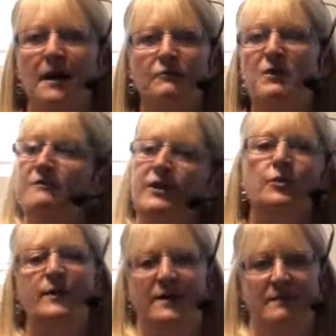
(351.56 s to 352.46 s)

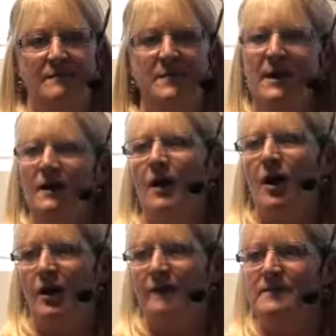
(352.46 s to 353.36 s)
reviewing their
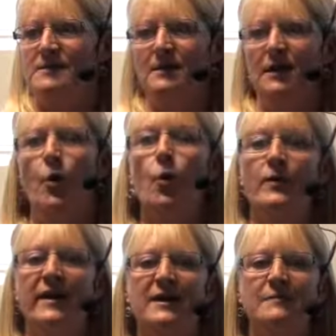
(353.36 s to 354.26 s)
lives, or
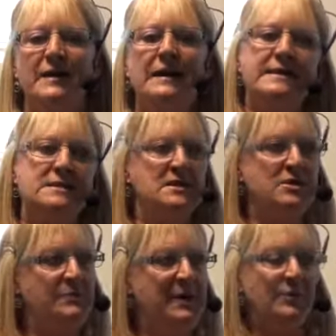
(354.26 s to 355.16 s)
they can be listening
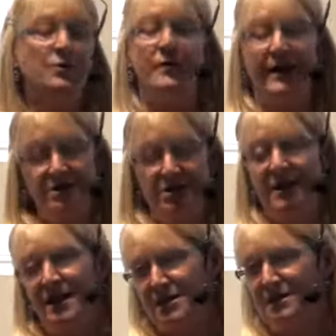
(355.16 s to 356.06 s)
to people who are
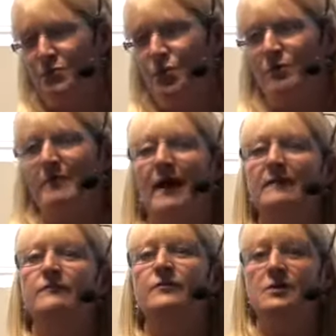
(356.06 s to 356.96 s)
educating them more about
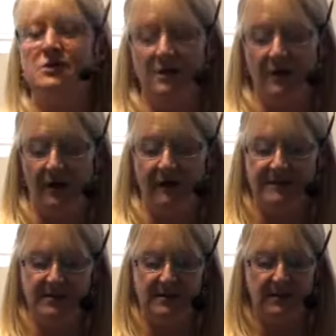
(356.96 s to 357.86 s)
future lives.